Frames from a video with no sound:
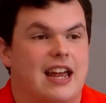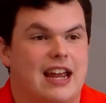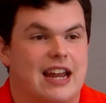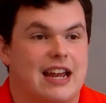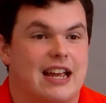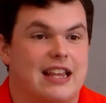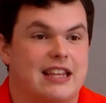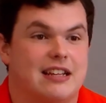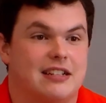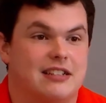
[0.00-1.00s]

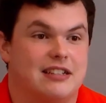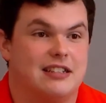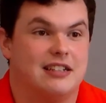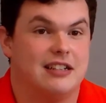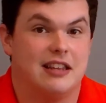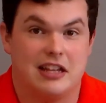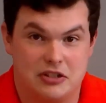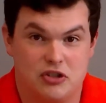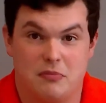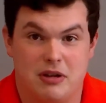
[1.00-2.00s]
And
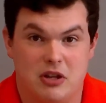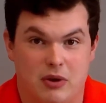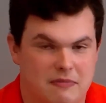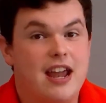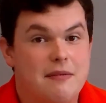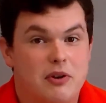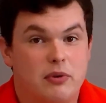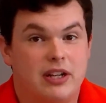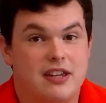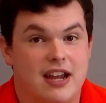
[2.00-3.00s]
let's jump into it. Today I'm
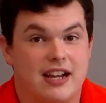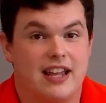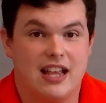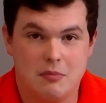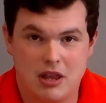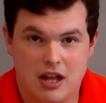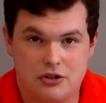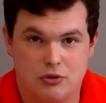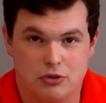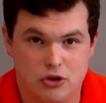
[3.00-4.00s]
going to take an
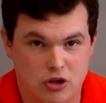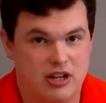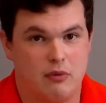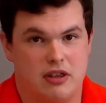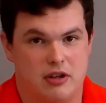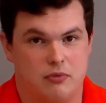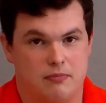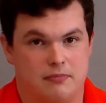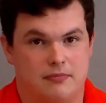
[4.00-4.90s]
etymological journey with you.